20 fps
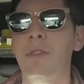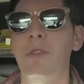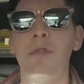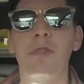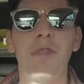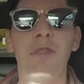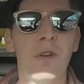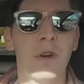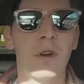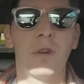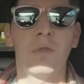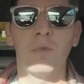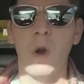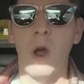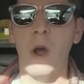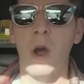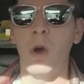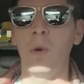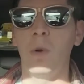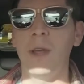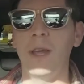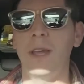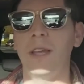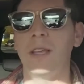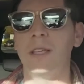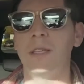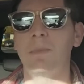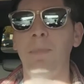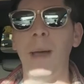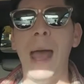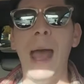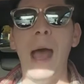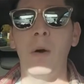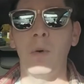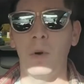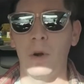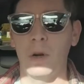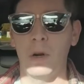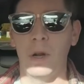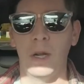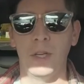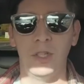The third row is power